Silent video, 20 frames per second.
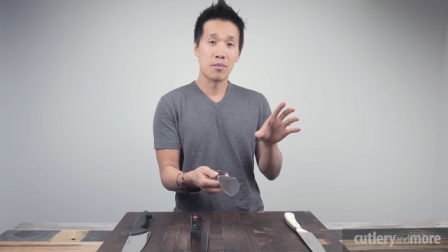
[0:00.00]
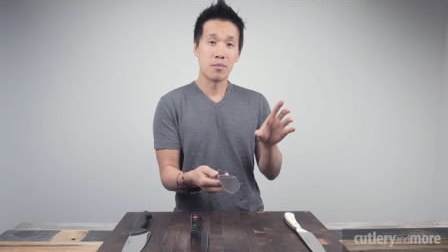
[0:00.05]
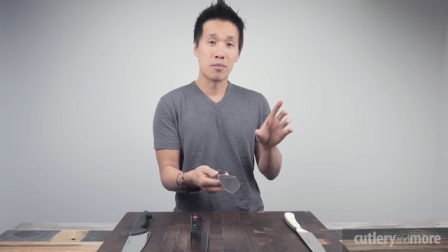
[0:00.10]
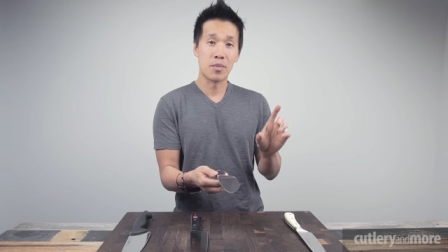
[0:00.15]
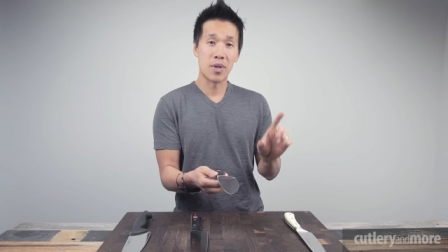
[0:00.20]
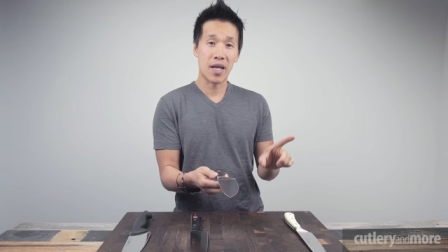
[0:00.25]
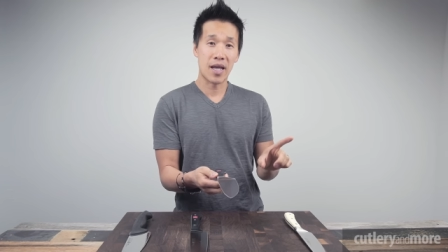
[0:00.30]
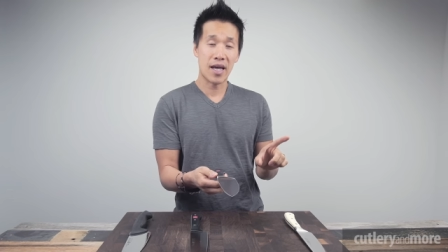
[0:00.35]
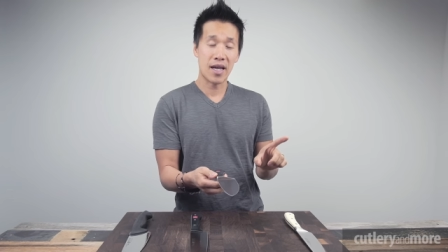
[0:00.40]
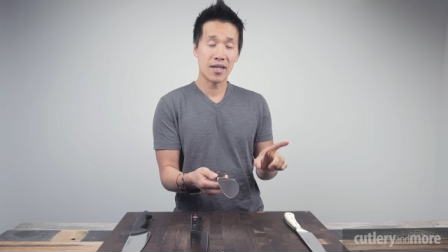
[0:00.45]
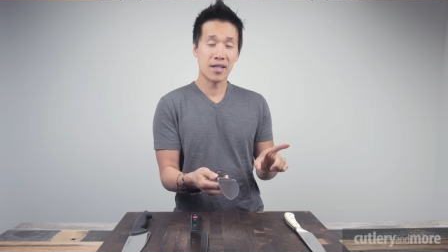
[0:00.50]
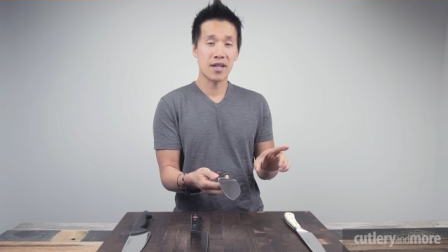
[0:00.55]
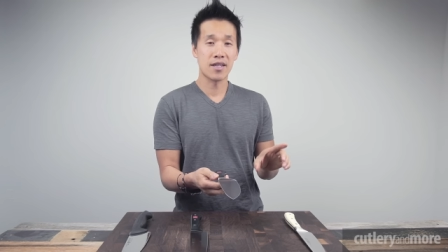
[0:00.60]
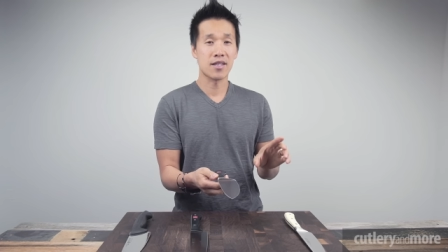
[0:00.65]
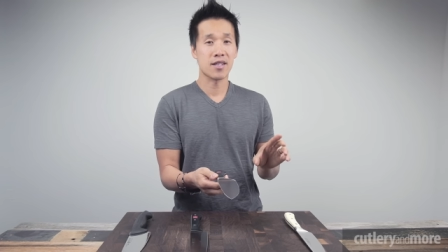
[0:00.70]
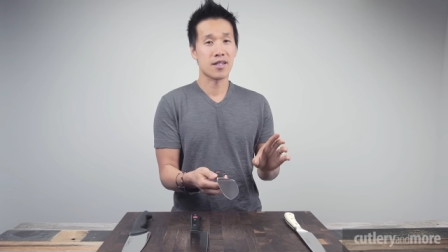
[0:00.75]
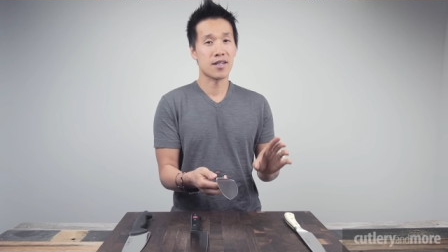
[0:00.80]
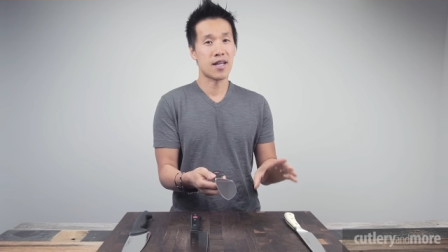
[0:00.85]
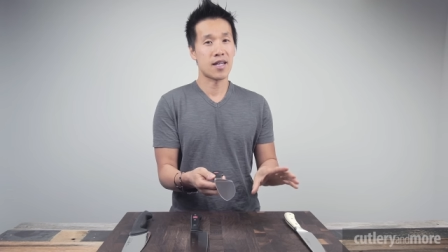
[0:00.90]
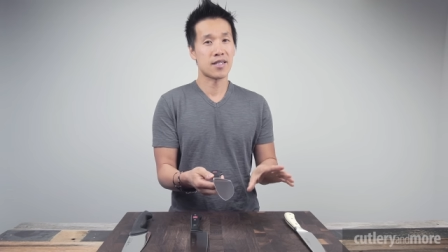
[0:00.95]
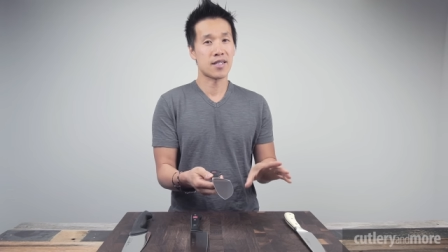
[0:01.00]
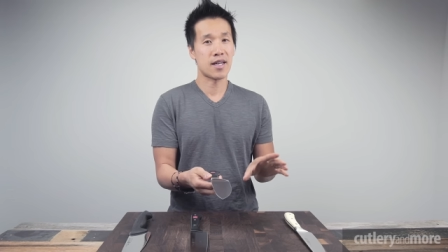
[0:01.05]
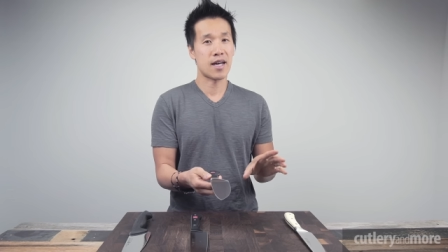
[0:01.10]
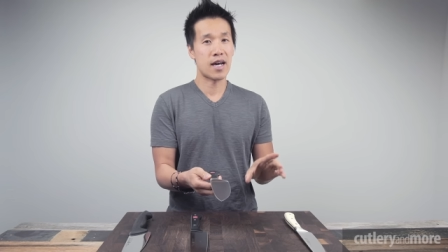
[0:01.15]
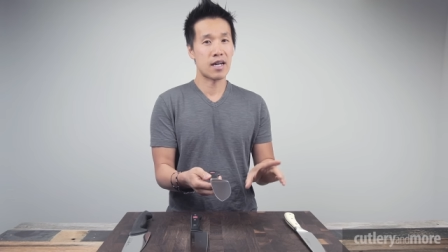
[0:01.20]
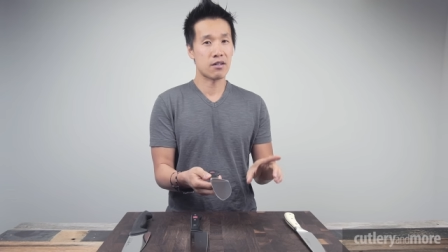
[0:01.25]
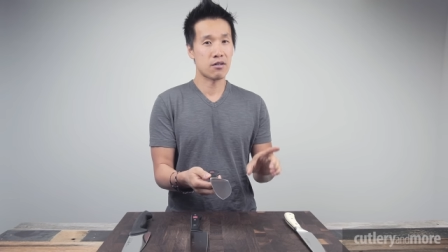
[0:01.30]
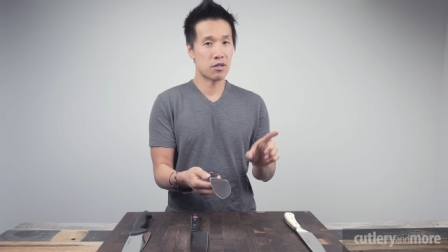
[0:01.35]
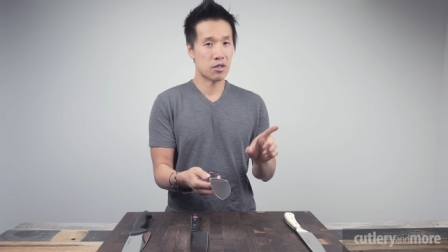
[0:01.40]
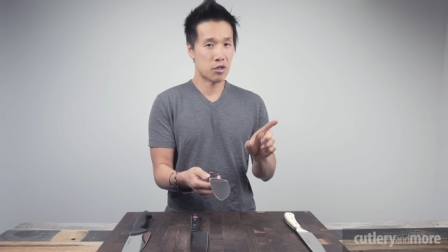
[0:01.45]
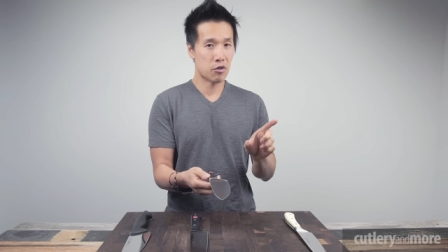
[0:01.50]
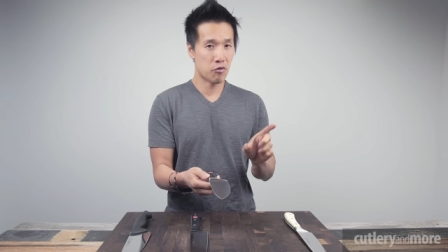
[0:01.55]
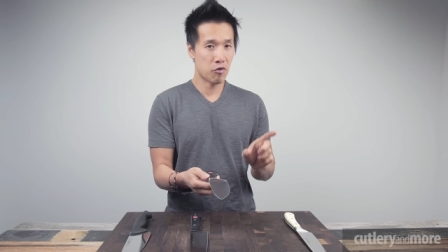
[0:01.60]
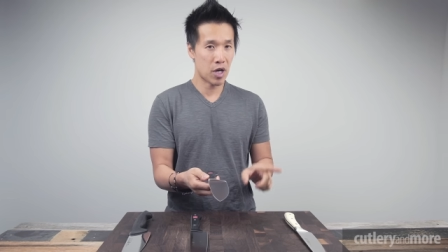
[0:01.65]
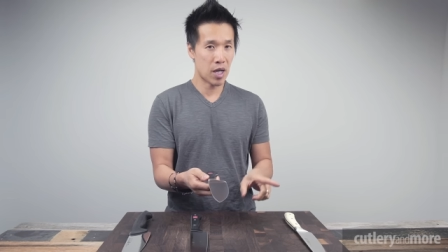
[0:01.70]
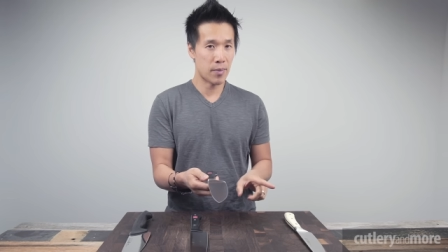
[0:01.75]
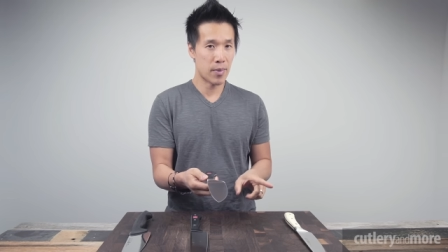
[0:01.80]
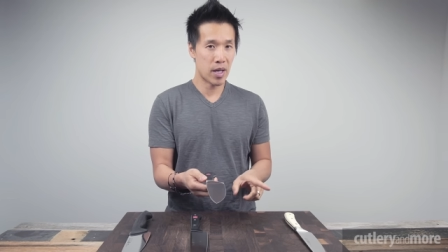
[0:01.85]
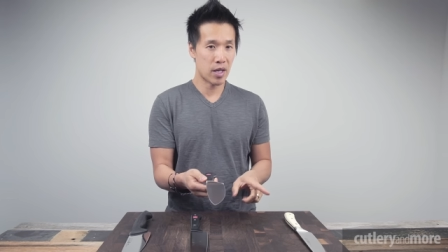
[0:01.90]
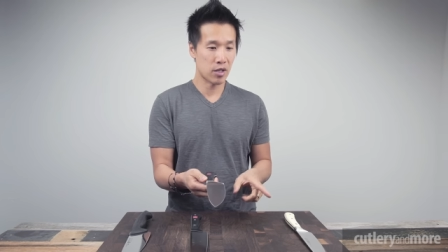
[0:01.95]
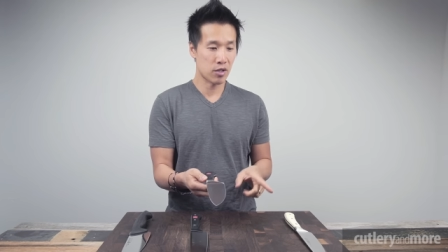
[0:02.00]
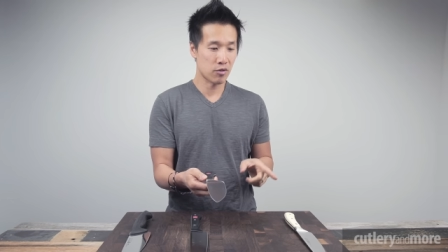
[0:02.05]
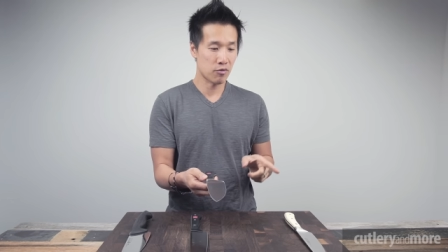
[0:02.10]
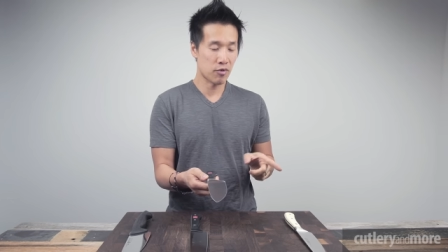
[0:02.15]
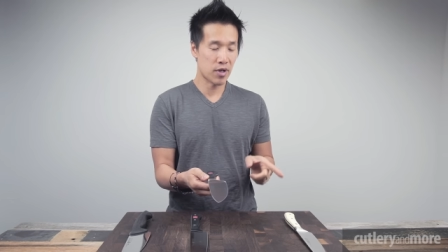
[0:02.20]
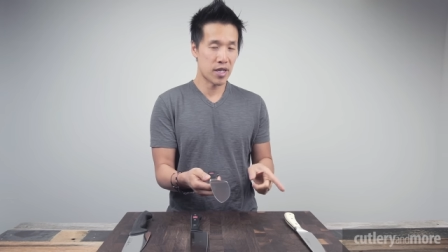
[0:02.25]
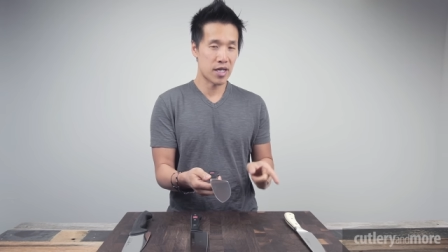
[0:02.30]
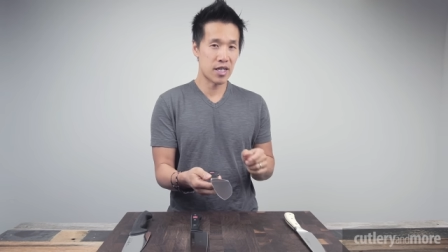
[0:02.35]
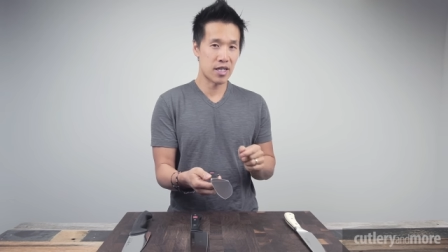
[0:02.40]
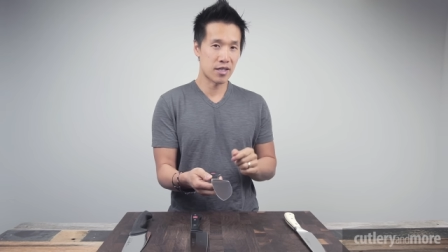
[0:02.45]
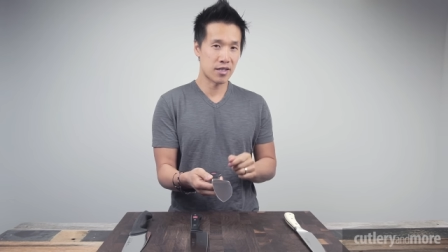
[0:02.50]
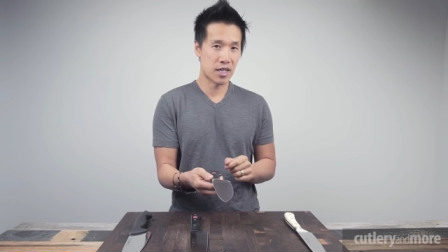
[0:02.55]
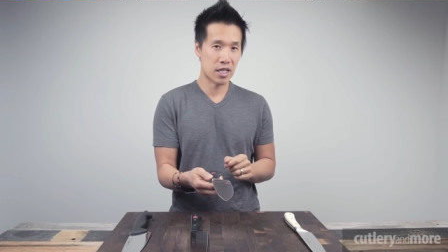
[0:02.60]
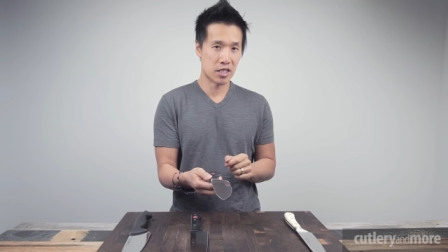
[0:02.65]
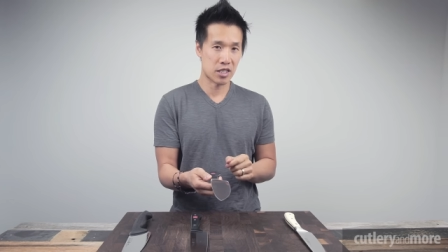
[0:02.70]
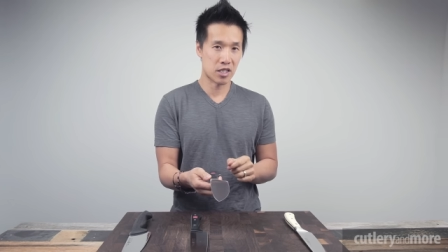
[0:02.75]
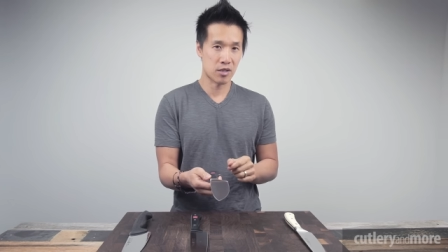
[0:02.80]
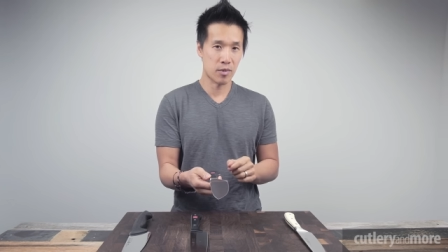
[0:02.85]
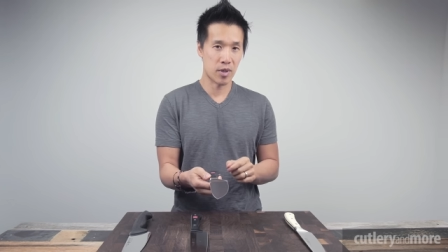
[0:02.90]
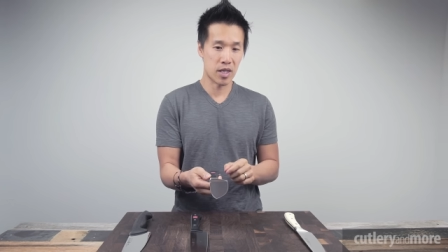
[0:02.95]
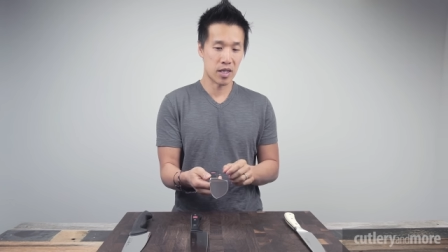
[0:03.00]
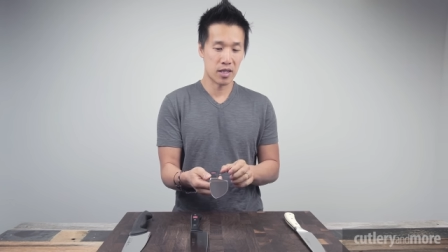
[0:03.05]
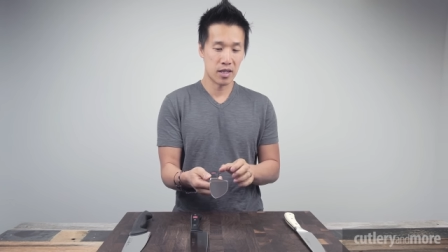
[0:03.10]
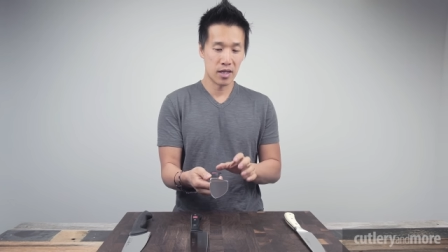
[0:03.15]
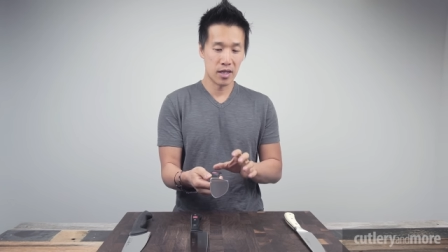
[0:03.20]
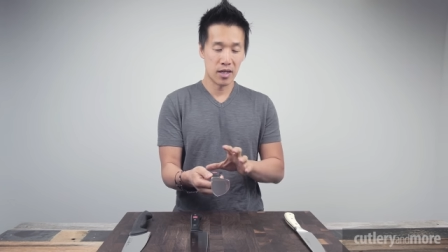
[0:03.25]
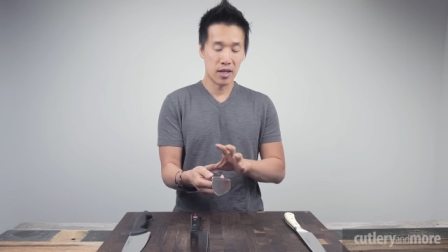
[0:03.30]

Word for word: Black and the classic Icon Creme handle right here next to me.